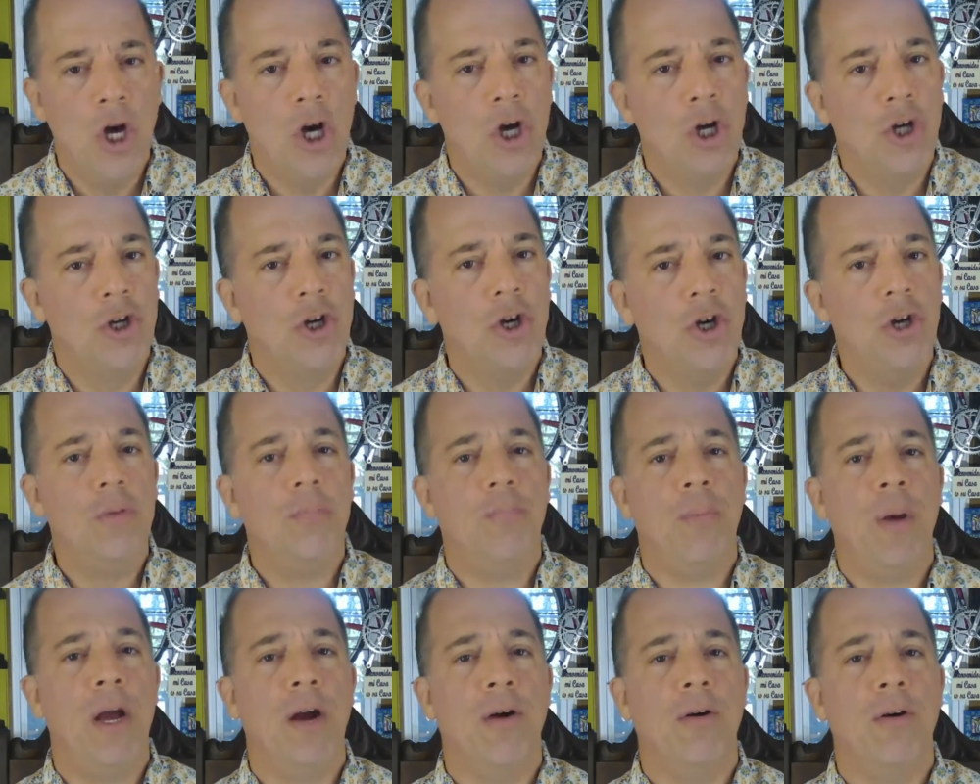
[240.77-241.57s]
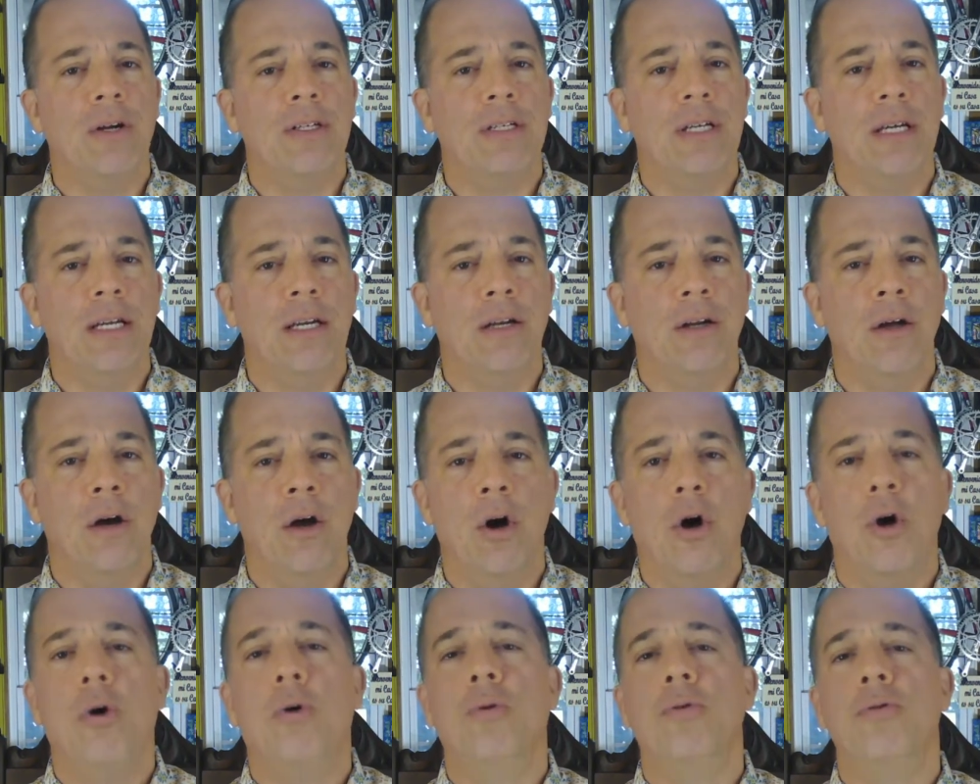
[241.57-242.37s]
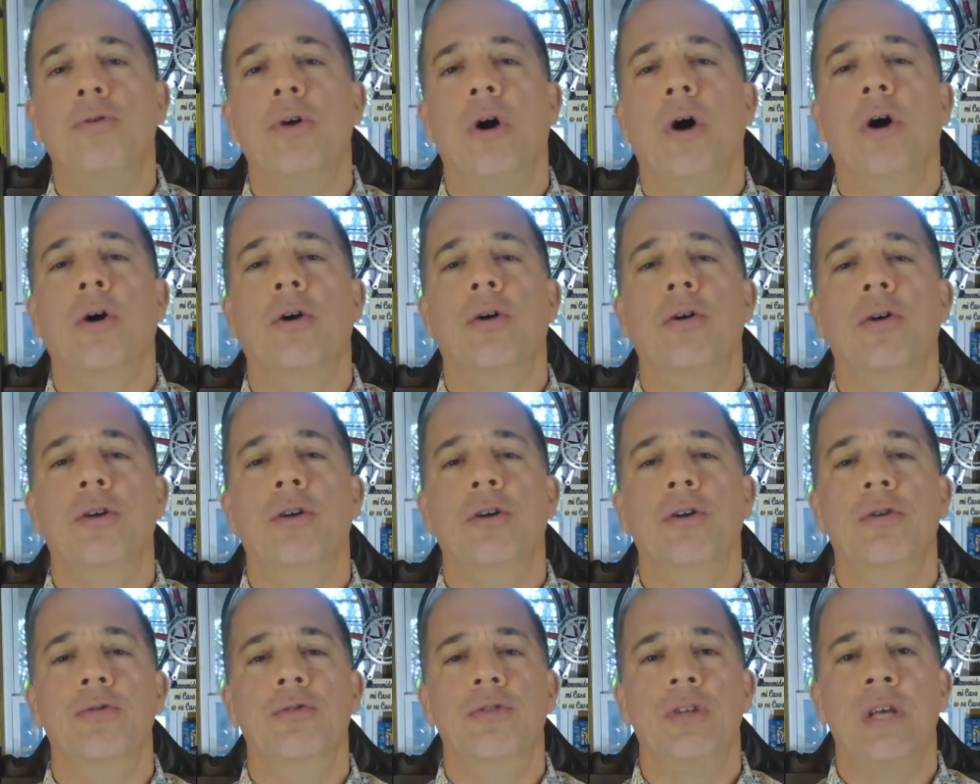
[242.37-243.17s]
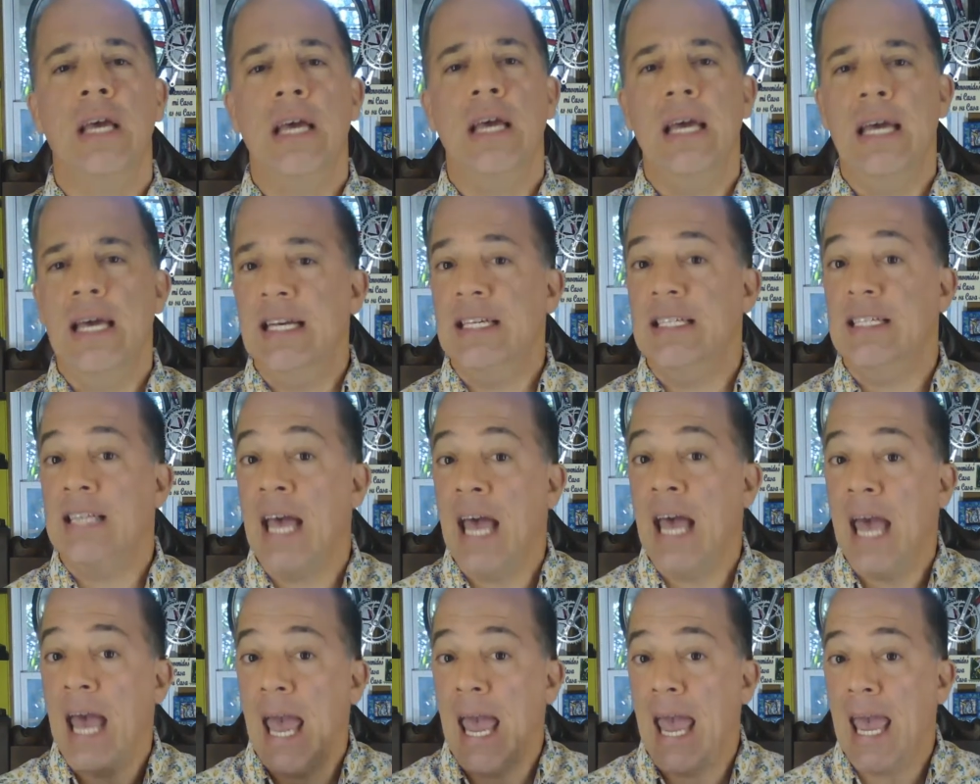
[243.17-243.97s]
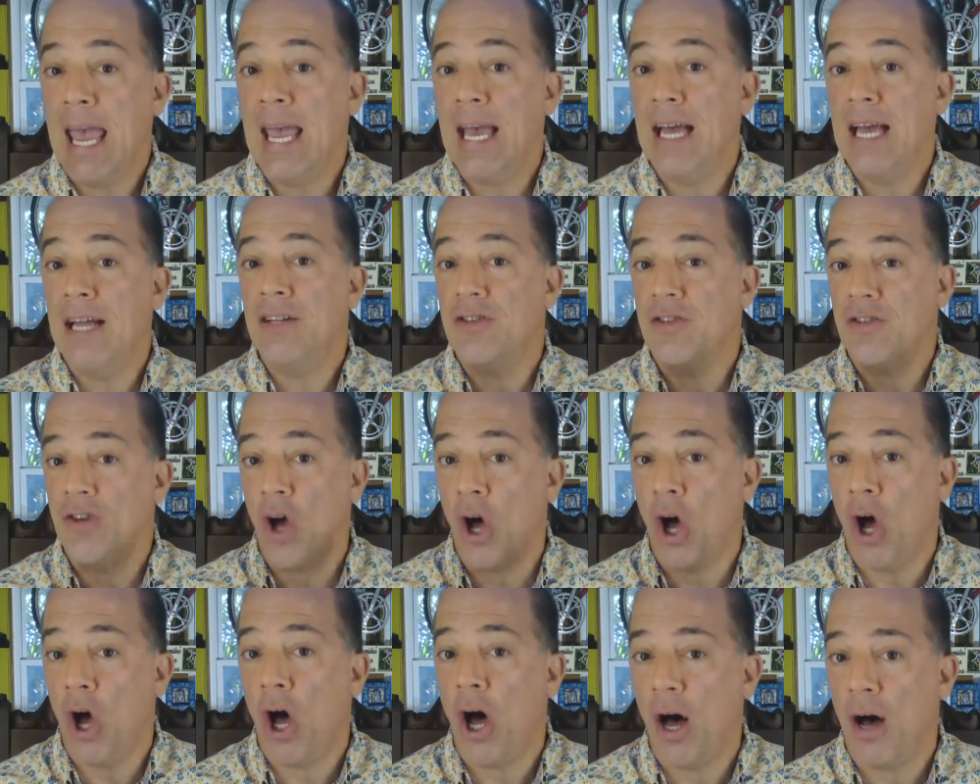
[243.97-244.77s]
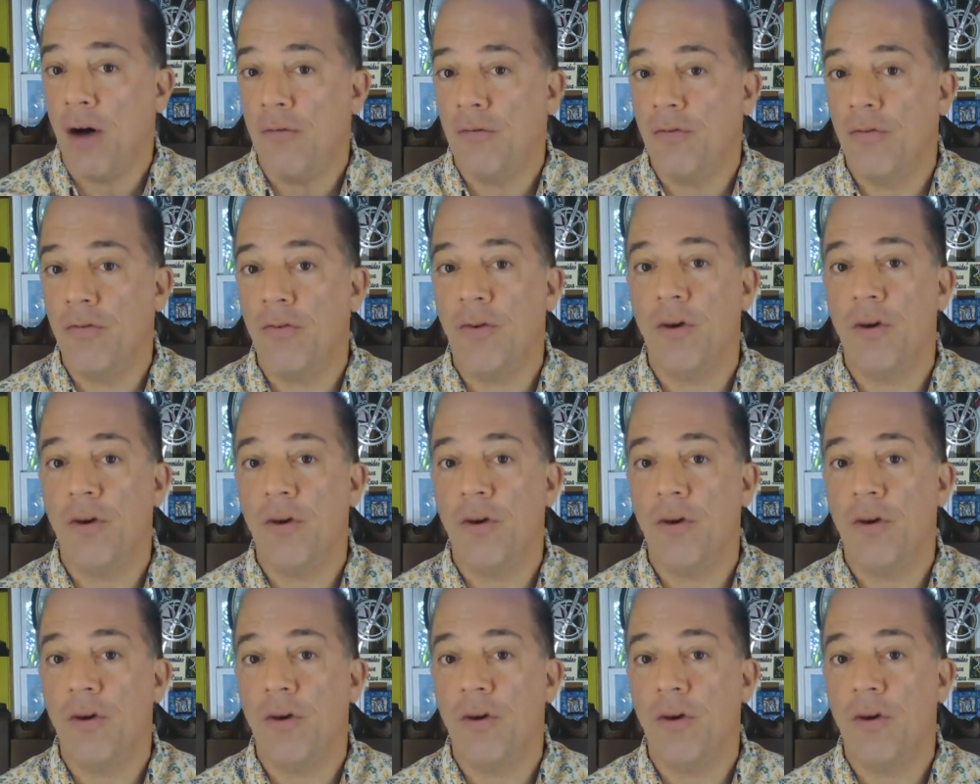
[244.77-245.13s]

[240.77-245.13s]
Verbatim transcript: Good parenting, Holt argues, is hands-off